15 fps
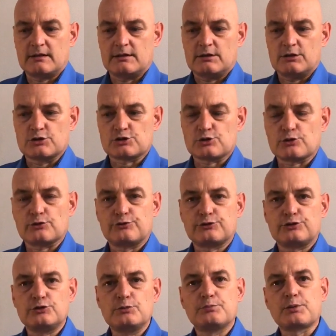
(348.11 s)
sort of
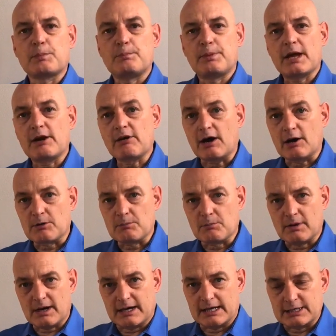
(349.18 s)
to prepare our
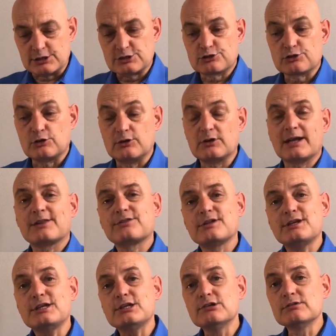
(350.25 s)
minds to look at the
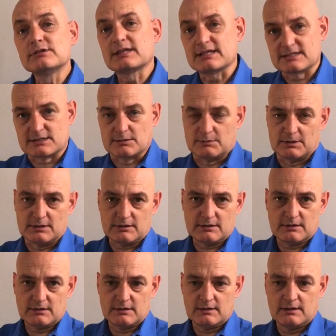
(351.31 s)
New Testament
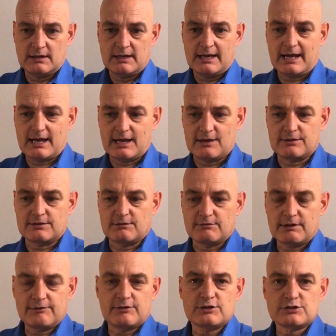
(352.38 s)
and the
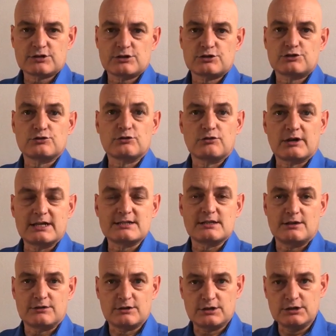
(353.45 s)
references to grace
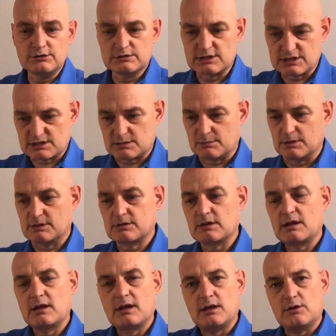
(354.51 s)
in the New Testament
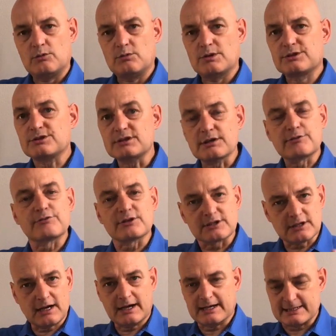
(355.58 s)
with different
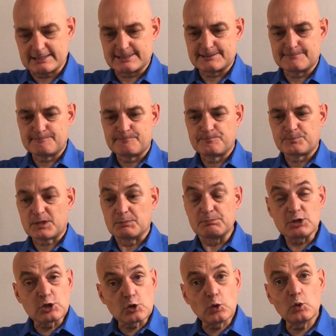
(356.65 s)
eyes.
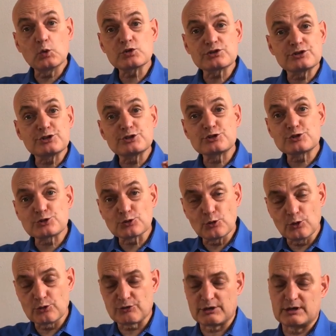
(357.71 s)
Because the
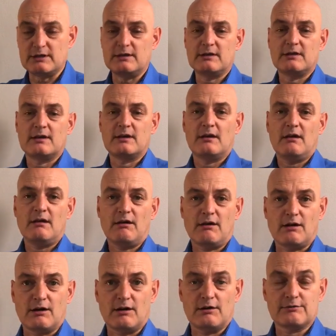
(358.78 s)
story
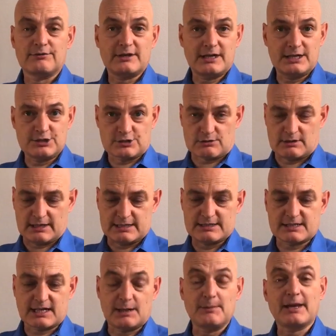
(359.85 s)
of the Israelites
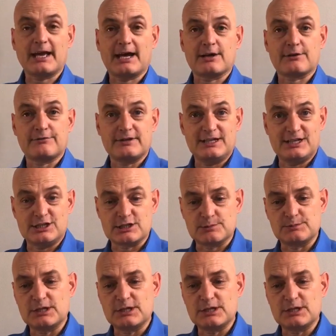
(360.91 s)
coming out of Egypt